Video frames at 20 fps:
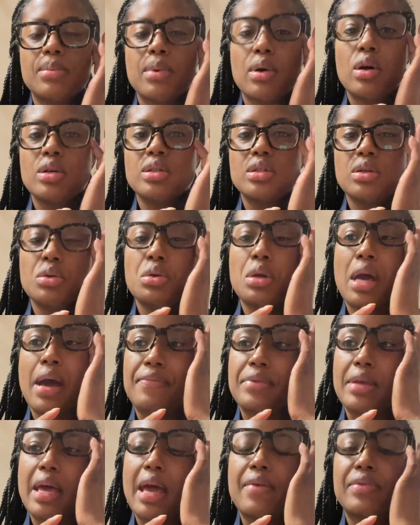But also you
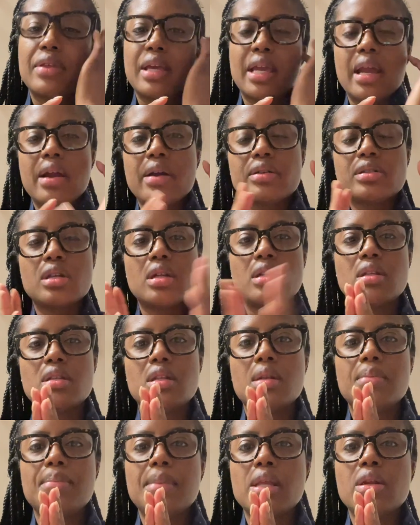have to have the character and the
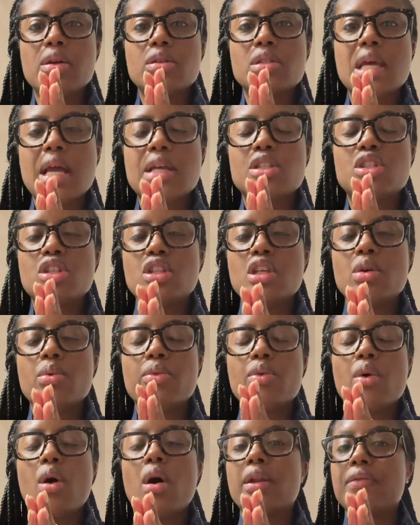demeanor to actually deal
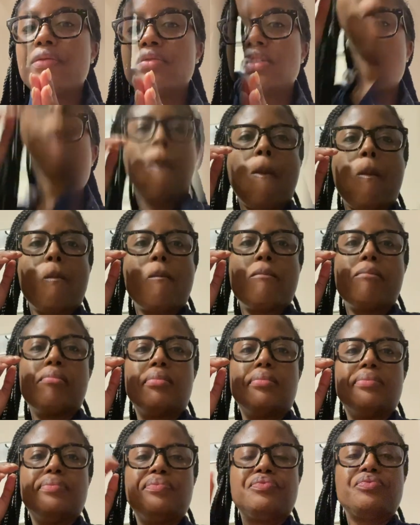with all different types of
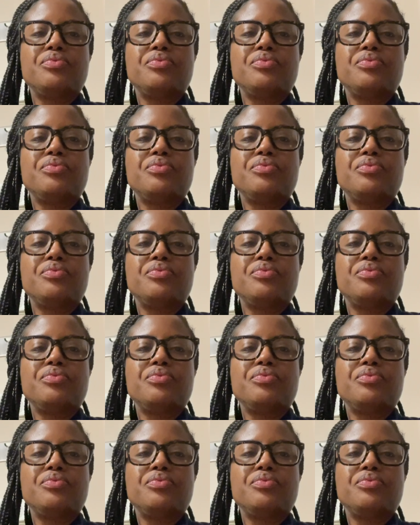personnel.